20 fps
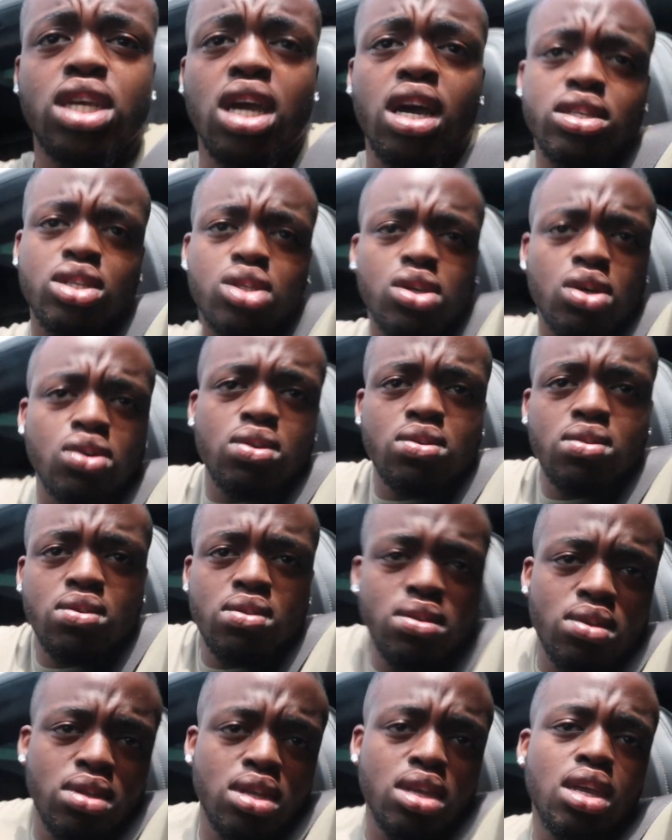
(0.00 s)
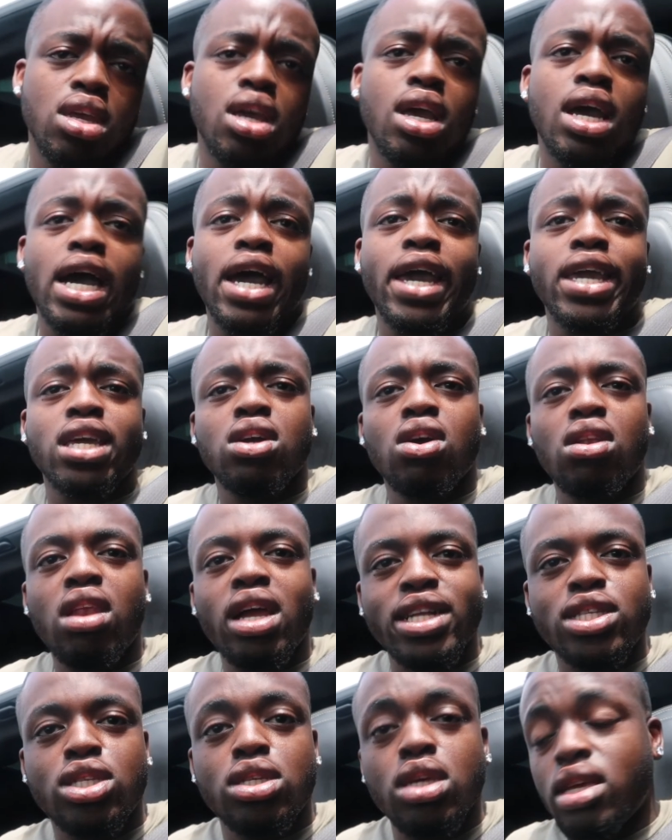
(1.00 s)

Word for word: Y'all, so I ain't gonna lie to